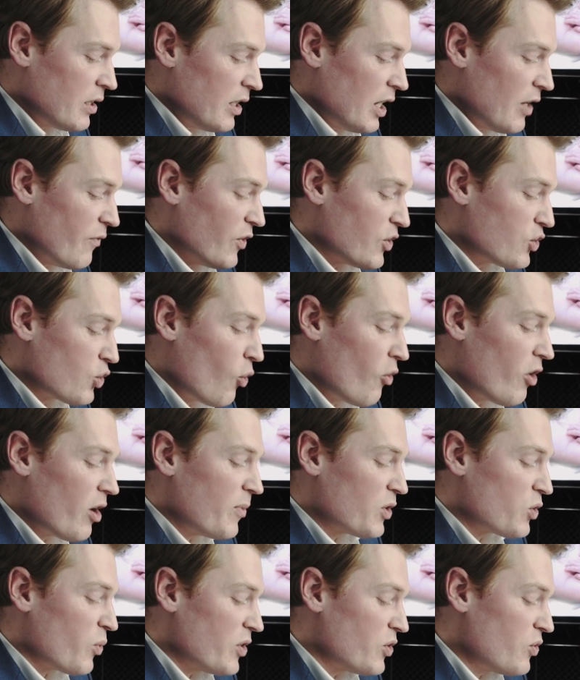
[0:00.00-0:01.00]
In Victoria,
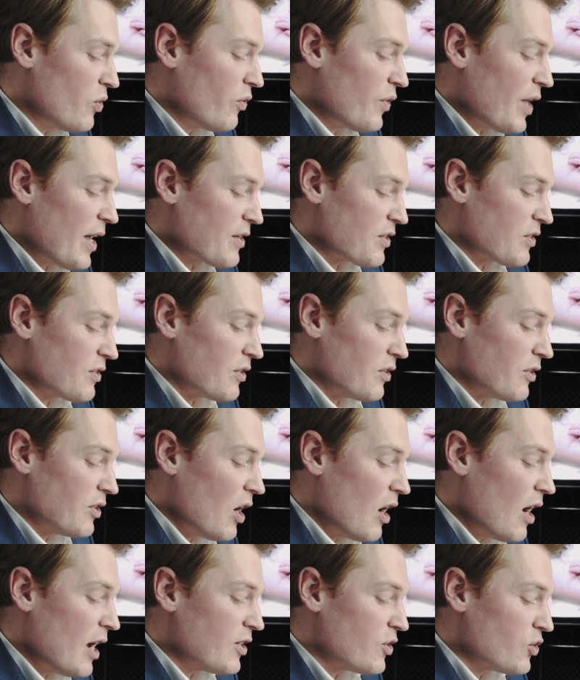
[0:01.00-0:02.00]
between
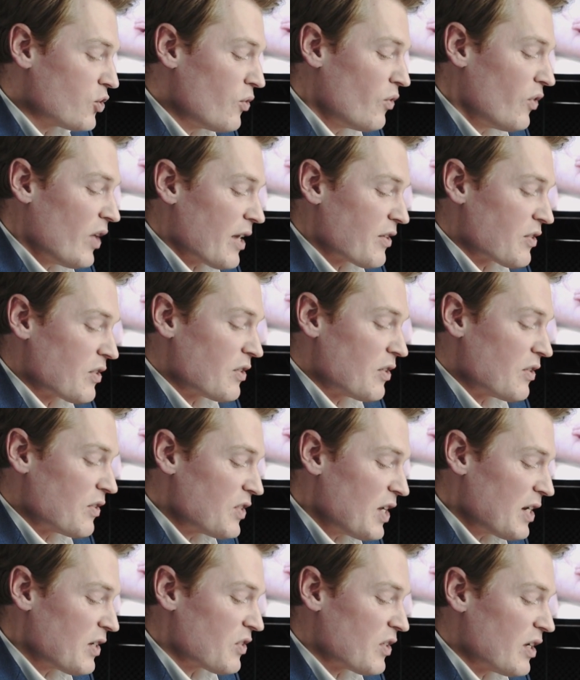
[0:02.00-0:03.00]
2009 and
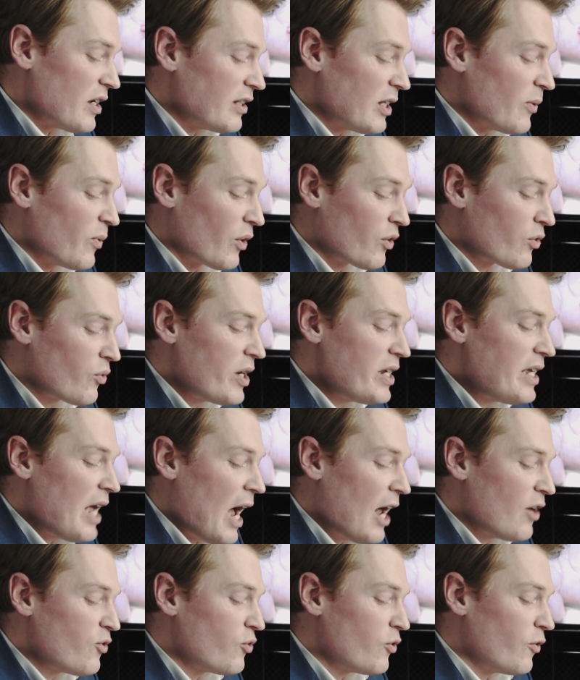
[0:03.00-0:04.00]
2016, there were
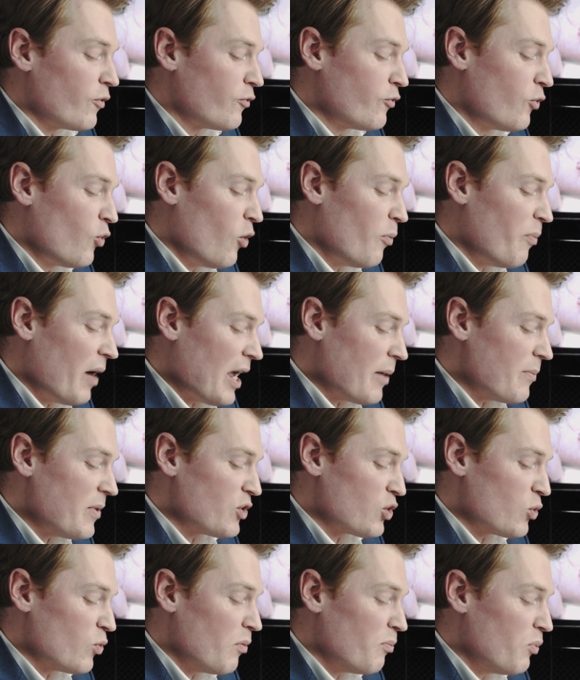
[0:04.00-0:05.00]
304
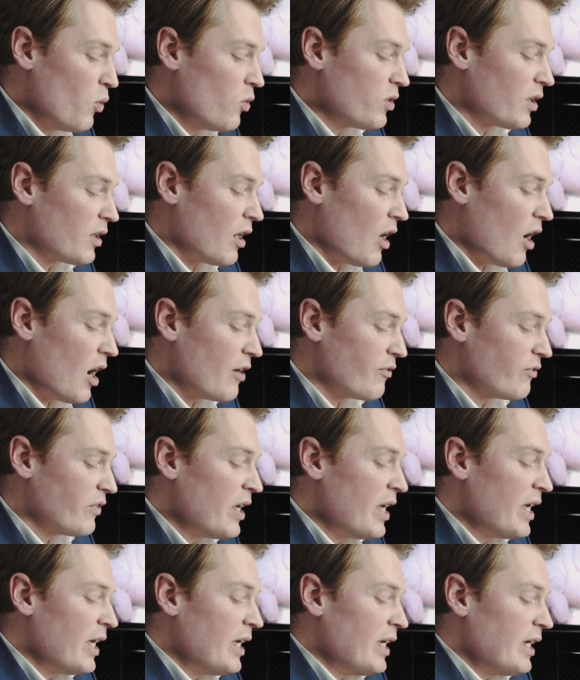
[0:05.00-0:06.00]
babies who were born alive
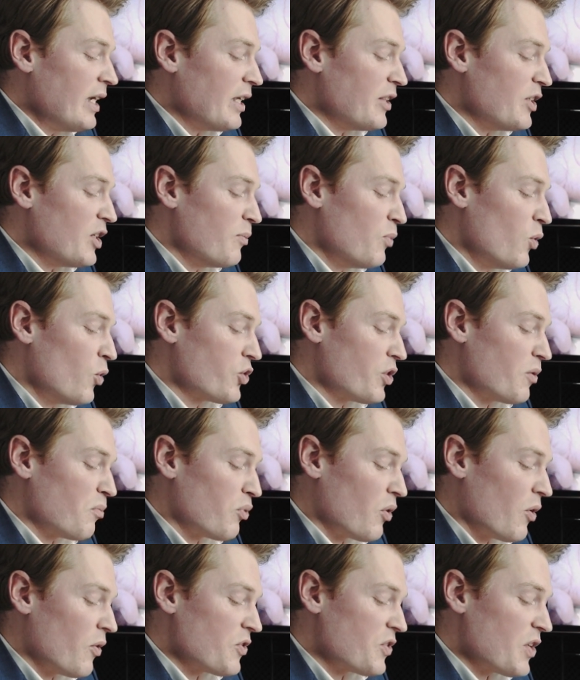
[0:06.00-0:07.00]
in the abortion
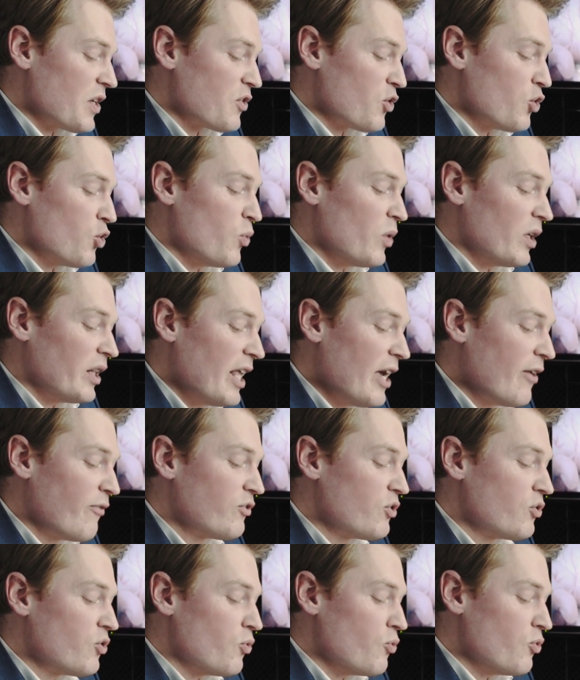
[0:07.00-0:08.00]
process who were
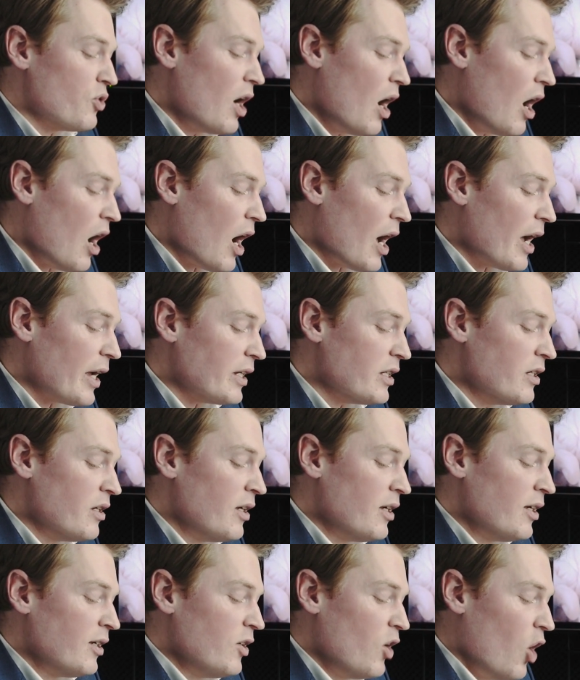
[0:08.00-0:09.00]
left to die
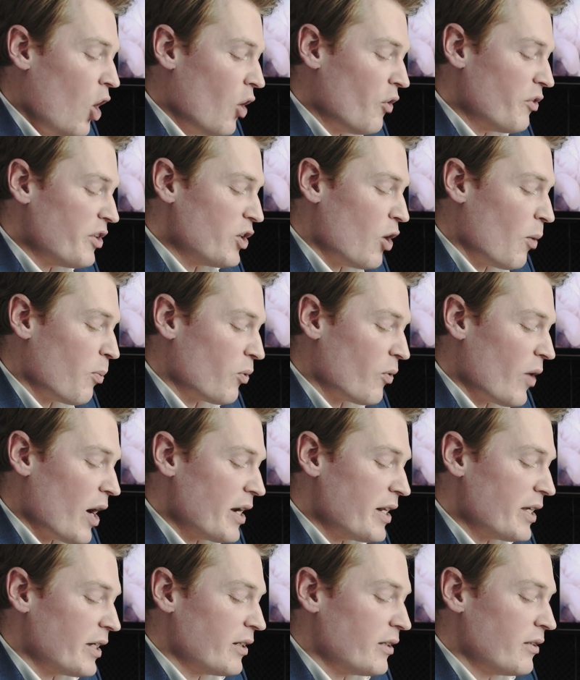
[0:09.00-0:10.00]
on the
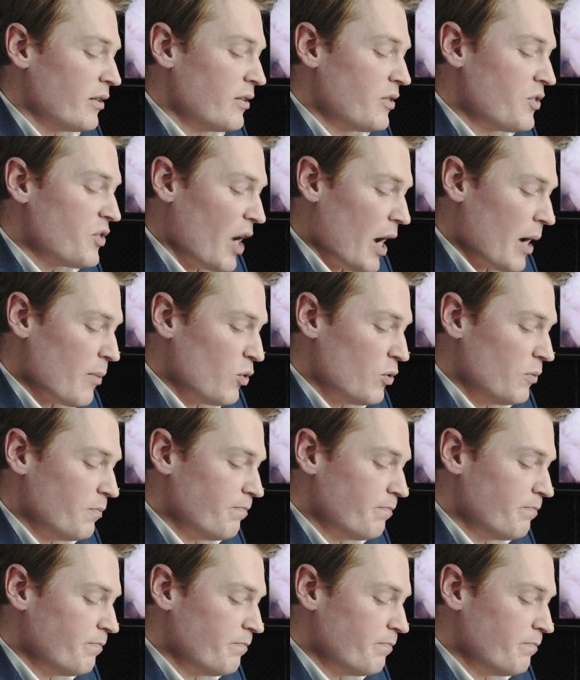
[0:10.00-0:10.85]
operating table.